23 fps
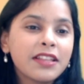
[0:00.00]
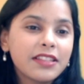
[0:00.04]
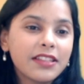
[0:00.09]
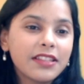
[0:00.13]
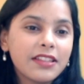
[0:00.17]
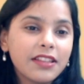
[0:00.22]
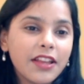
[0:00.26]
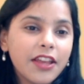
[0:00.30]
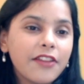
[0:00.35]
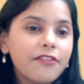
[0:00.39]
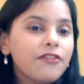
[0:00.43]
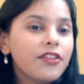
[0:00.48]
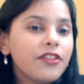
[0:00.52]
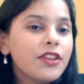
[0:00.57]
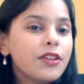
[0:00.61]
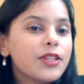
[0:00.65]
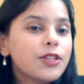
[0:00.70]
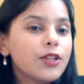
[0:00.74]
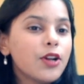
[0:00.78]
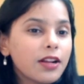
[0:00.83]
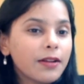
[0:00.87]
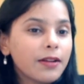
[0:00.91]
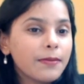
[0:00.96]
So if we
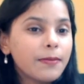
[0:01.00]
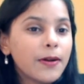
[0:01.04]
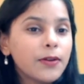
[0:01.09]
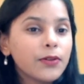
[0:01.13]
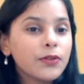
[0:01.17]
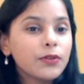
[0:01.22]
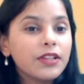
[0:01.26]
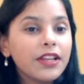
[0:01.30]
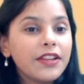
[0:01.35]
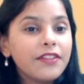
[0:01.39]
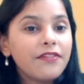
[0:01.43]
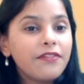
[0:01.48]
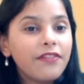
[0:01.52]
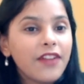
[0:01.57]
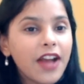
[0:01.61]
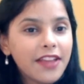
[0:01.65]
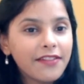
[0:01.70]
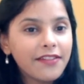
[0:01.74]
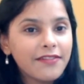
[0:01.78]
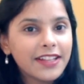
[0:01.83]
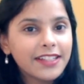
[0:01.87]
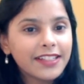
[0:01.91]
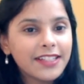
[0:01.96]
talk about only
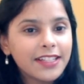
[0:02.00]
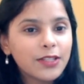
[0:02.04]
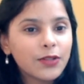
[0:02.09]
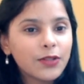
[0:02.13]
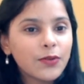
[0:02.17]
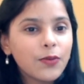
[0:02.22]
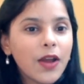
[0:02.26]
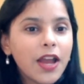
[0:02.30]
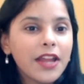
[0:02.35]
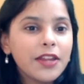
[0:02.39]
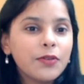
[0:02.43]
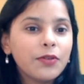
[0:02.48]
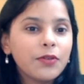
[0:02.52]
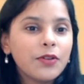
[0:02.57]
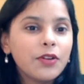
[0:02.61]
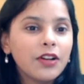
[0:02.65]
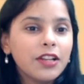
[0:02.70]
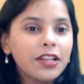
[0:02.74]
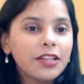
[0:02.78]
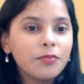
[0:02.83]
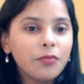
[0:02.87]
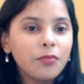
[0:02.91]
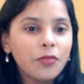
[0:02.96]
5x square, you call
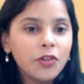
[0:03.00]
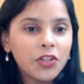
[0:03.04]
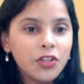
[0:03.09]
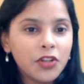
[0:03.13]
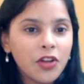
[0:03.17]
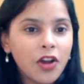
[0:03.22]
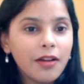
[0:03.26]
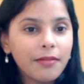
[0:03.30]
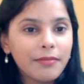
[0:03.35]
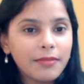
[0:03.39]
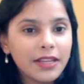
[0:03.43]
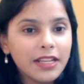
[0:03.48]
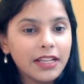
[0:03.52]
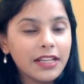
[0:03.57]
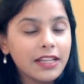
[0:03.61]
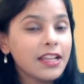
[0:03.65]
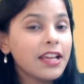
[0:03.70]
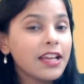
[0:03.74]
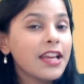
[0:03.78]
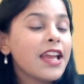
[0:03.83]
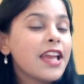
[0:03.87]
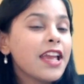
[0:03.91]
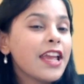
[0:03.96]
it monomial.
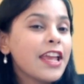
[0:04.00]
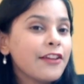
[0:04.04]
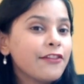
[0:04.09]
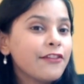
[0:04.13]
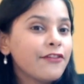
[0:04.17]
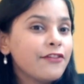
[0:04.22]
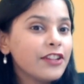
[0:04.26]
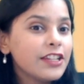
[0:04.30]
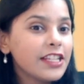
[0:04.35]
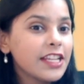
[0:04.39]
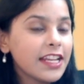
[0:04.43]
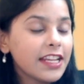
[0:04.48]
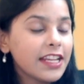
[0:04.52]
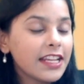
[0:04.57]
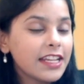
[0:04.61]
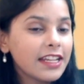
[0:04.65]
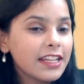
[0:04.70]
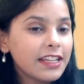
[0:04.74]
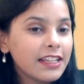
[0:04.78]
If we take